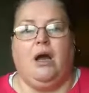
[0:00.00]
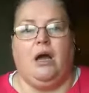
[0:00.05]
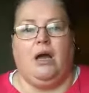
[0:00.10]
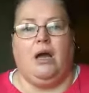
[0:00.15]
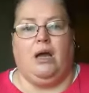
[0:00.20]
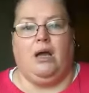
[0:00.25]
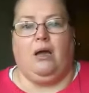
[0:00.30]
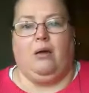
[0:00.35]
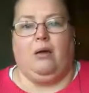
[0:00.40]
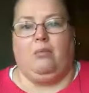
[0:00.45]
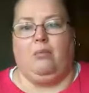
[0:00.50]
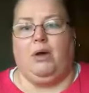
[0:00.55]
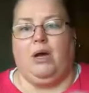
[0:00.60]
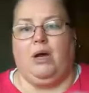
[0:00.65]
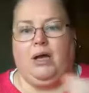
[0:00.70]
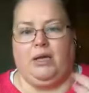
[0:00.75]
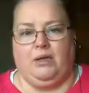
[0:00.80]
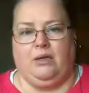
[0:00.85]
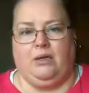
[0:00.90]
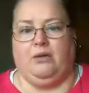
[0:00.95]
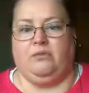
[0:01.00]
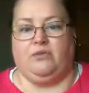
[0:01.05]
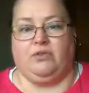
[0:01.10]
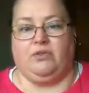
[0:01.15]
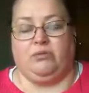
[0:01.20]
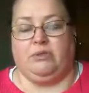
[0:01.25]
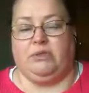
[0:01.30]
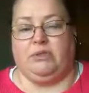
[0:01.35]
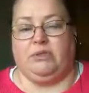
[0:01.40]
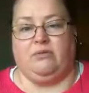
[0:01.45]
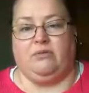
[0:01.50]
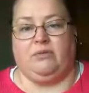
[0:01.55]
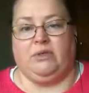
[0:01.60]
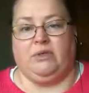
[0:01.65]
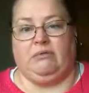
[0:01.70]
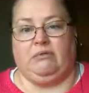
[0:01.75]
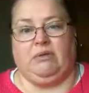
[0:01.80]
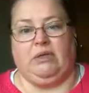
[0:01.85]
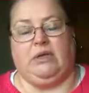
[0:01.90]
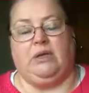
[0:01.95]
I love to read
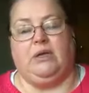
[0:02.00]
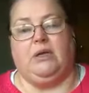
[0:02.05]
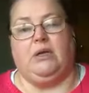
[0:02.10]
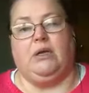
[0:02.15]
every evening.